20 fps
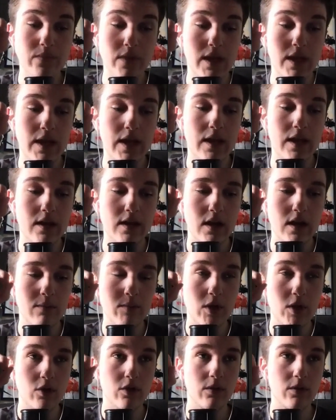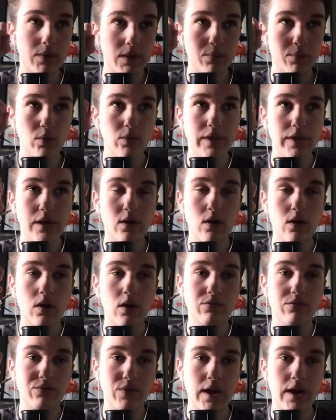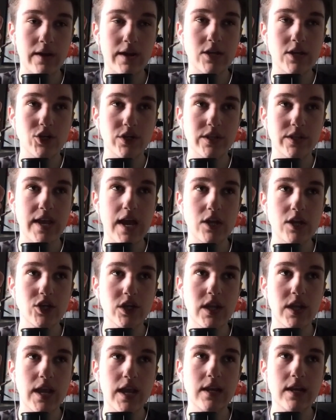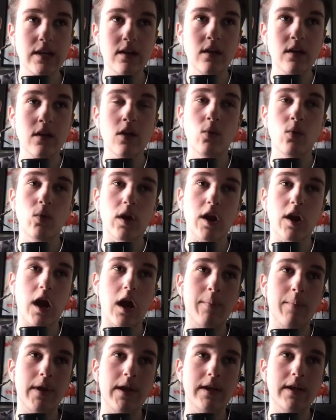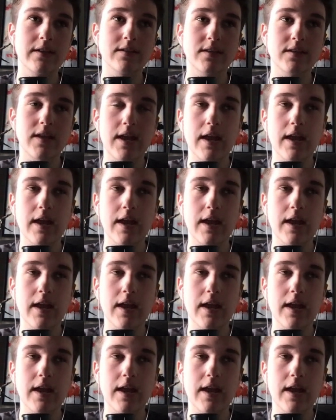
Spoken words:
And, the people that aren't financially educated were commenting and saying,